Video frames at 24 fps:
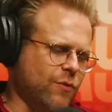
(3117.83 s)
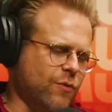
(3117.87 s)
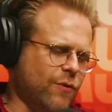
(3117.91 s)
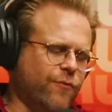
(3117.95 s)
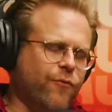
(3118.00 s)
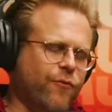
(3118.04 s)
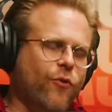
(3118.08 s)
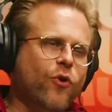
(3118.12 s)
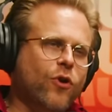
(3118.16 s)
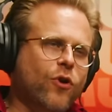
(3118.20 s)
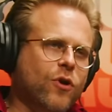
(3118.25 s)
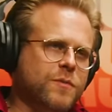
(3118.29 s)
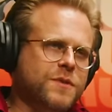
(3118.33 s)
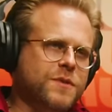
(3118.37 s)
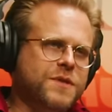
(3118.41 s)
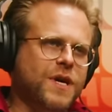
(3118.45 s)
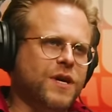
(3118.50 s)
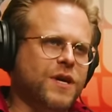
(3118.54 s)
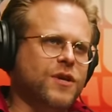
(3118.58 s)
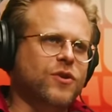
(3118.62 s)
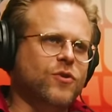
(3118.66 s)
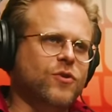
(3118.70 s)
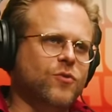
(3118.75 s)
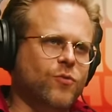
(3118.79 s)
reforms
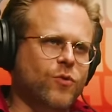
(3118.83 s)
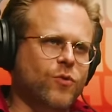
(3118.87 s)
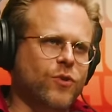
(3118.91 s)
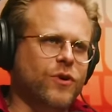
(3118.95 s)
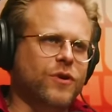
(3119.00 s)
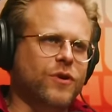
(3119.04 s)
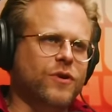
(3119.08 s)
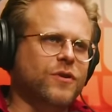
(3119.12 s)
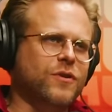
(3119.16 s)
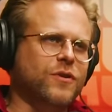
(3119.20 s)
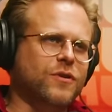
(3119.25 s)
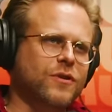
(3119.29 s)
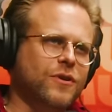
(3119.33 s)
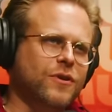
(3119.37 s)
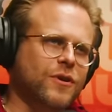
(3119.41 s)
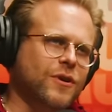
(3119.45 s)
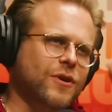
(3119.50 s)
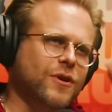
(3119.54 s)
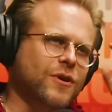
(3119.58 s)
that you would,